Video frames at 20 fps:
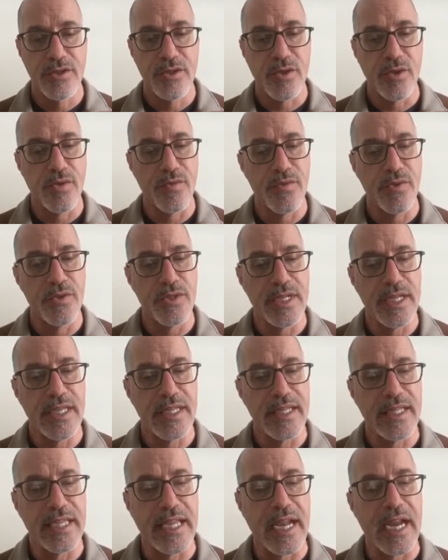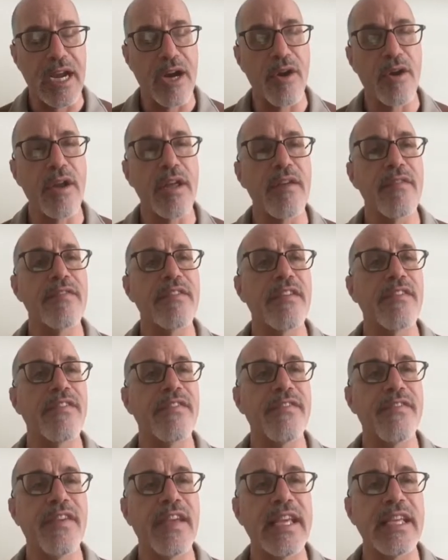if you take the area of the
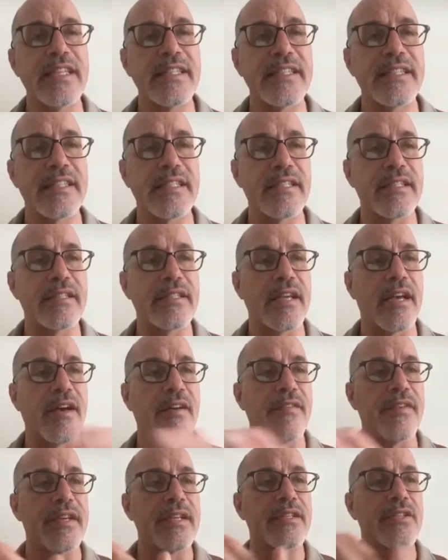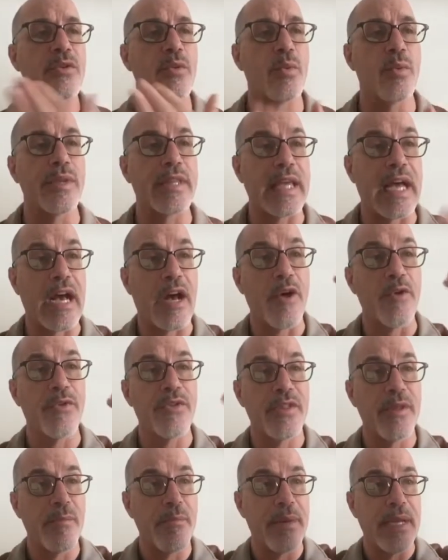faces of it without the
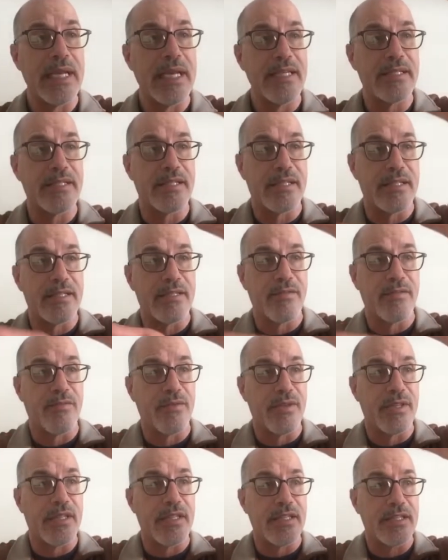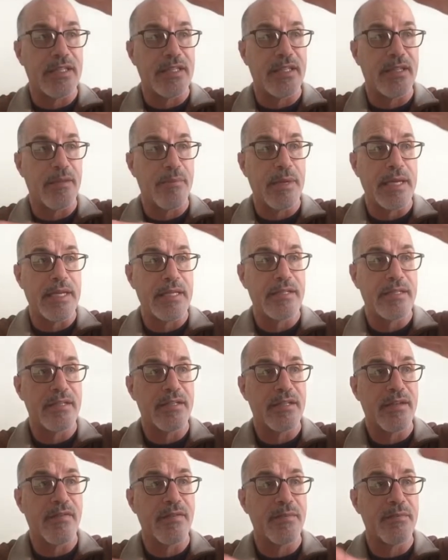bases, if we see the bases of
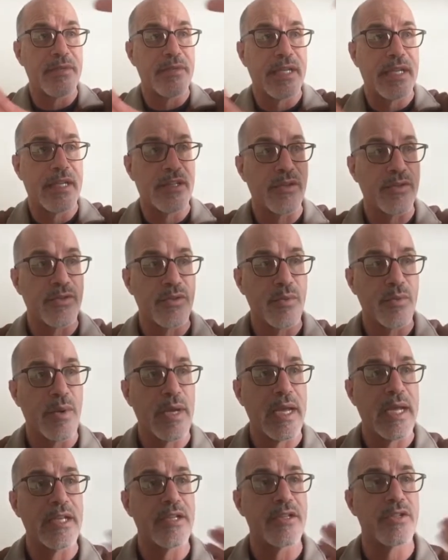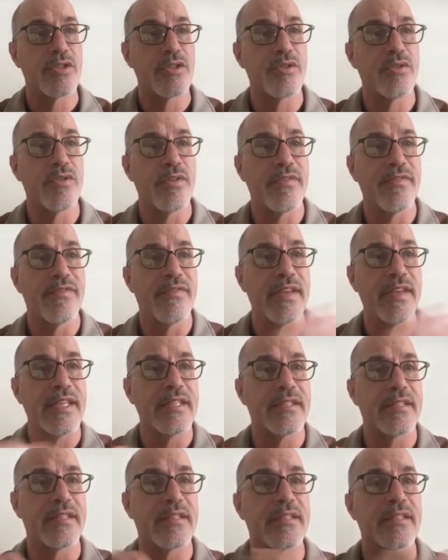them, take those away, just do the
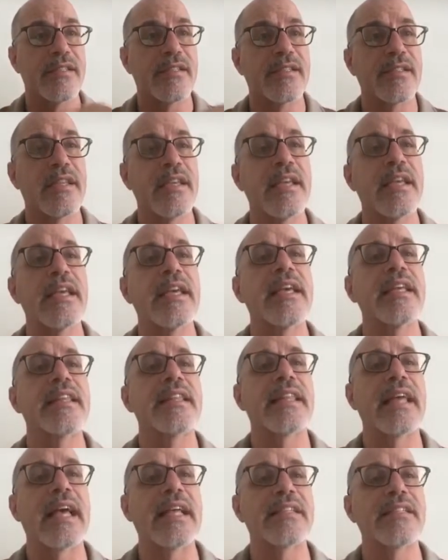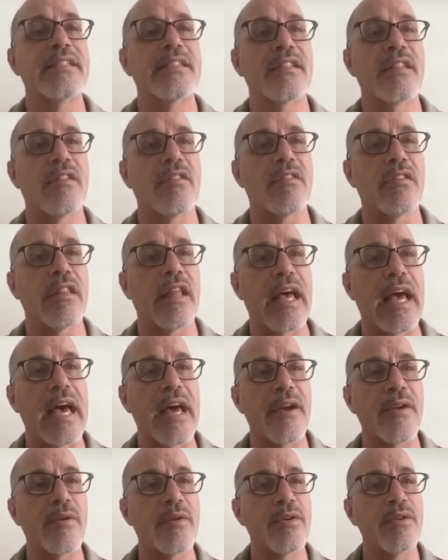faces, that's the
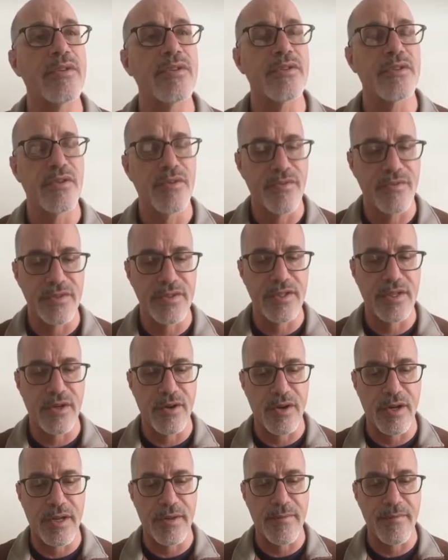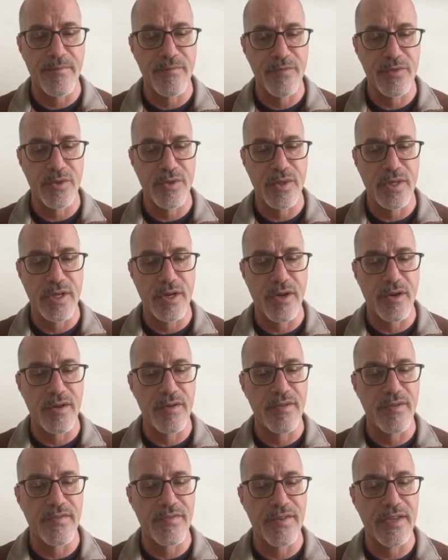lateral surface area. So the area of the
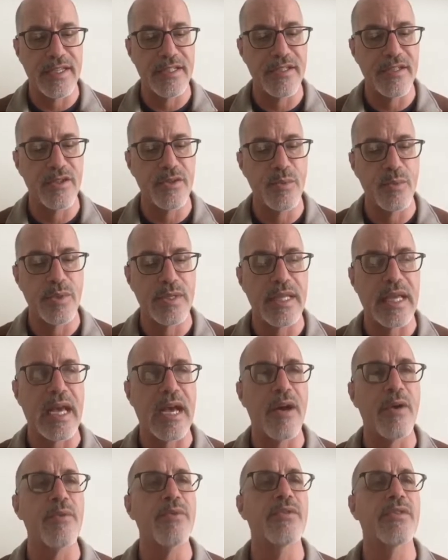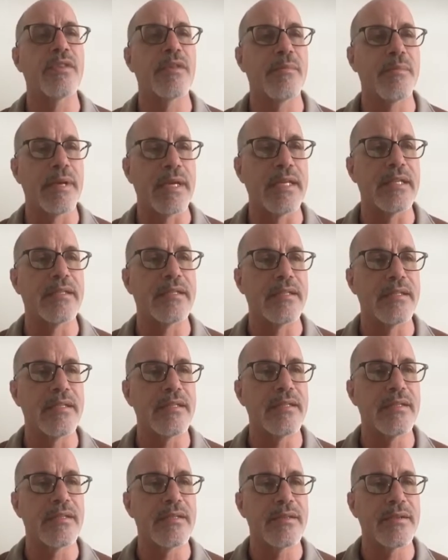faces without the bases,